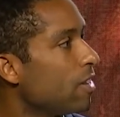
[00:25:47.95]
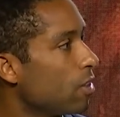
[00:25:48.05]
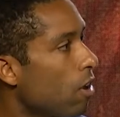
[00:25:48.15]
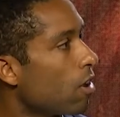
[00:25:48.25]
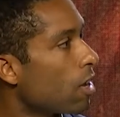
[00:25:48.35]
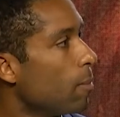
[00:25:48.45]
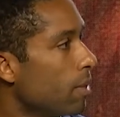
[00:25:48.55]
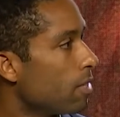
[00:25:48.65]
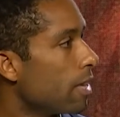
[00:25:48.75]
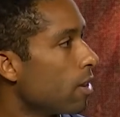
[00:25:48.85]
there are
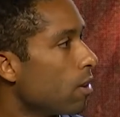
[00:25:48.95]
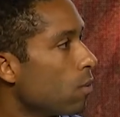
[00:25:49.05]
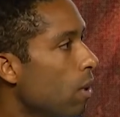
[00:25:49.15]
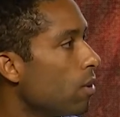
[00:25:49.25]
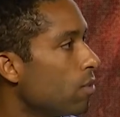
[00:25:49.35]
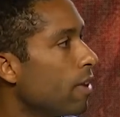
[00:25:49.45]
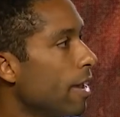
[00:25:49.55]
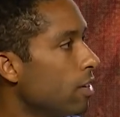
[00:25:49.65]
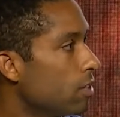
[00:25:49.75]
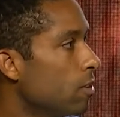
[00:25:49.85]
companies that are well
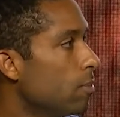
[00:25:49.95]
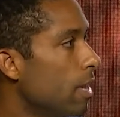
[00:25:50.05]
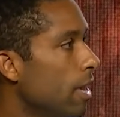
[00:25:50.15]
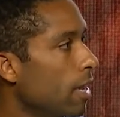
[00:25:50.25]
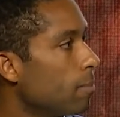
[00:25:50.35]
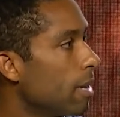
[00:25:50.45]
advantaged in being